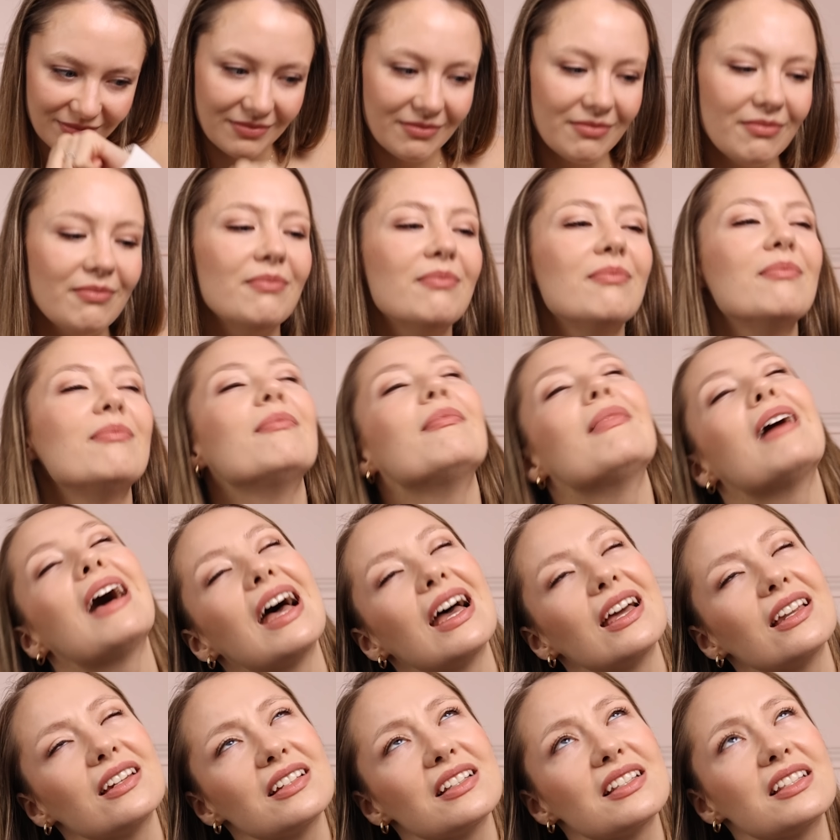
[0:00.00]

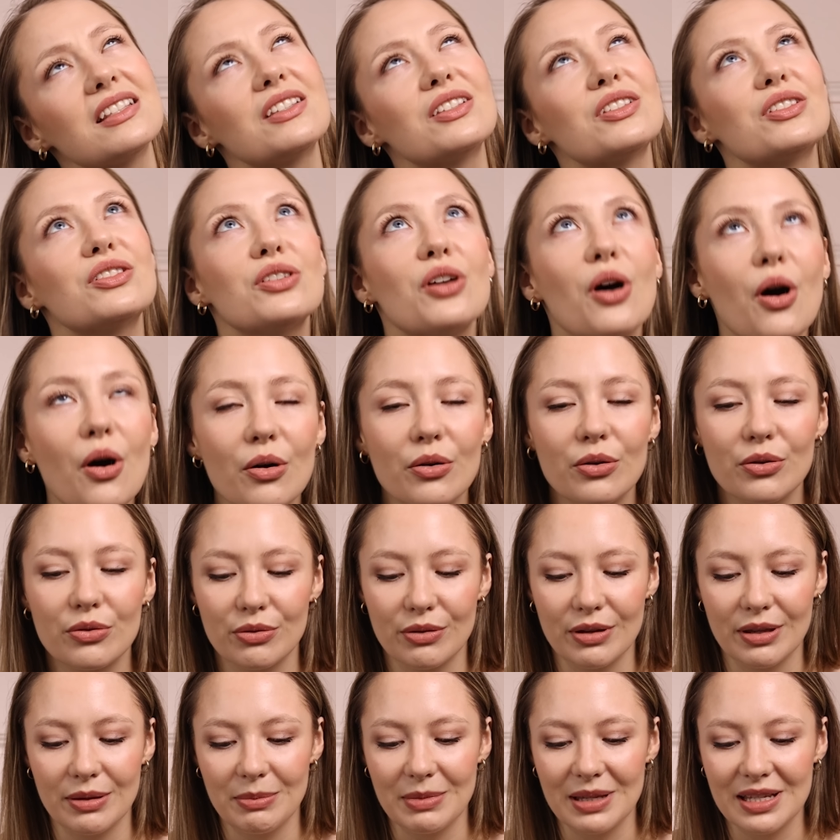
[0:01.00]
Man, it's so
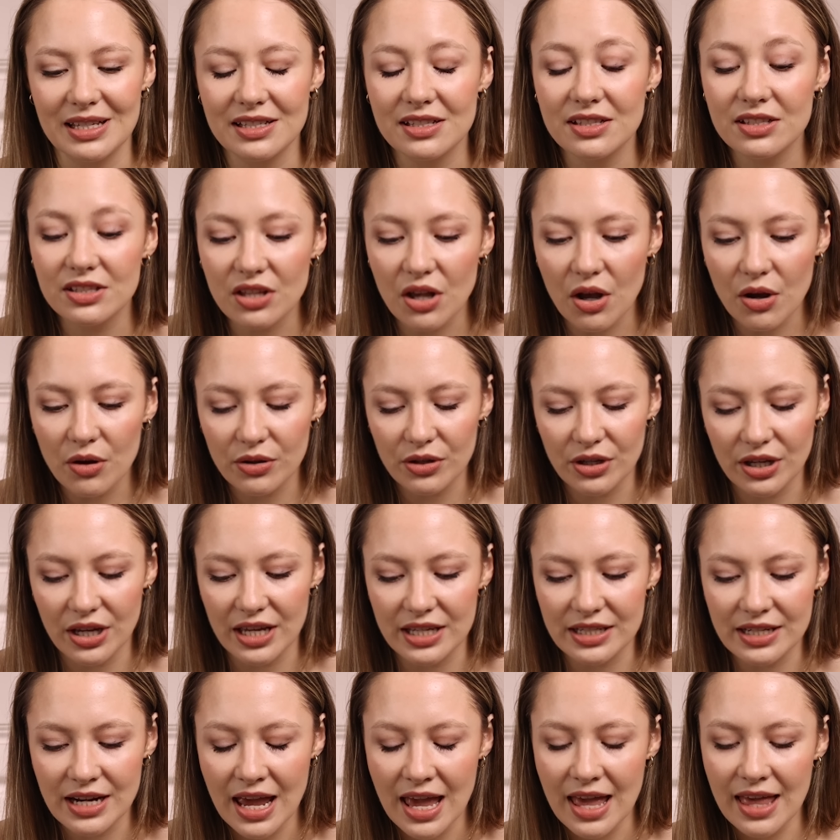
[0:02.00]
creamy, so
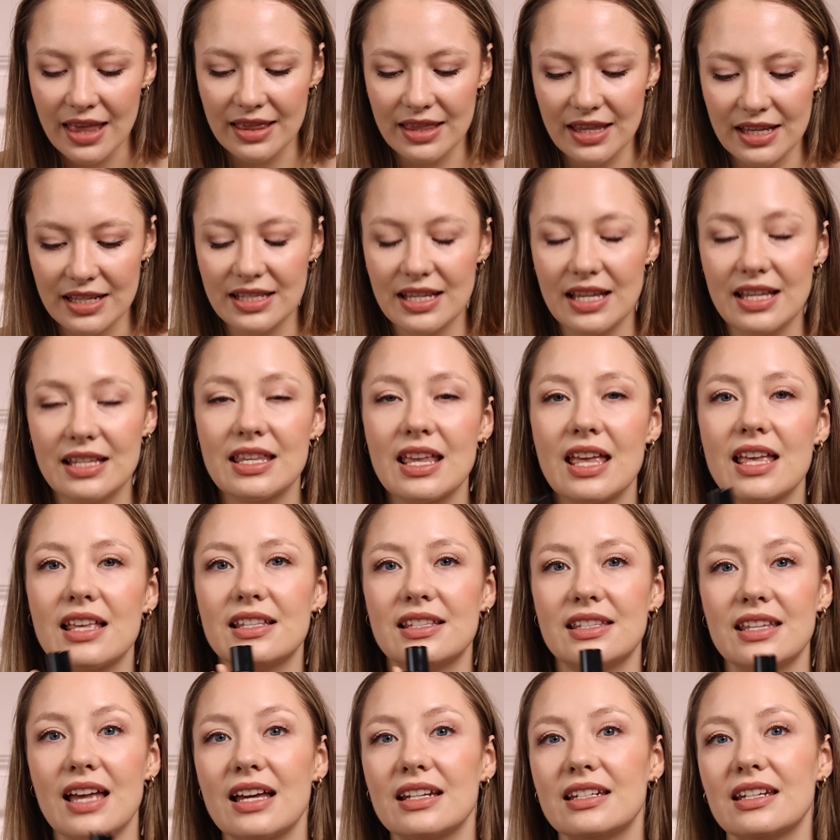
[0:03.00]
good. This is
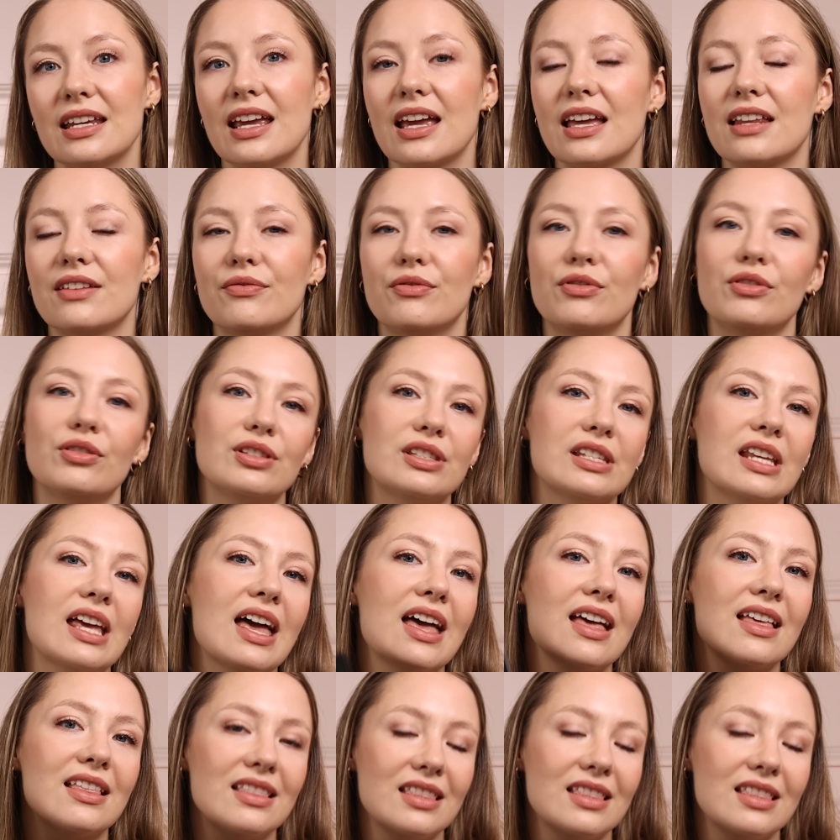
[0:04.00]
Zadig&Voltaire.